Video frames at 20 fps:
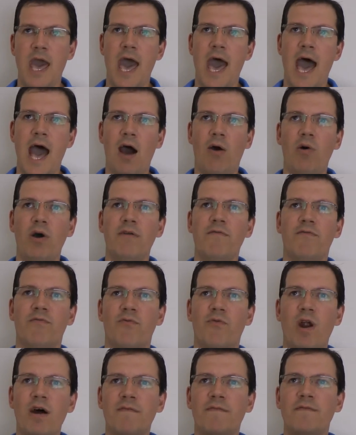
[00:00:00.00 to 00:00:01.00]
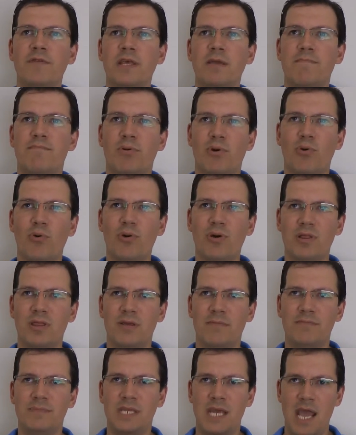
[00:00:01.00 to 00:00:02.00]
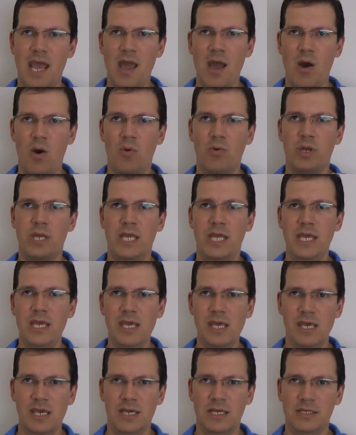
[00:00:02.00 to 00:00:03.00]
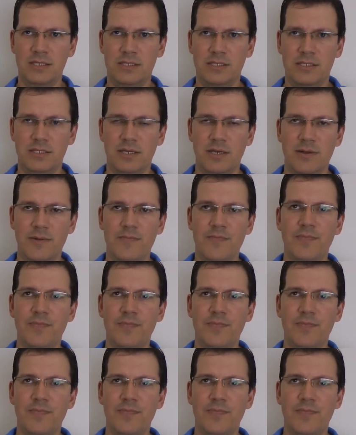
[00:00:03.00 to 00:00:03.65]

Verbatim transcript: How I've roughly broken them down is,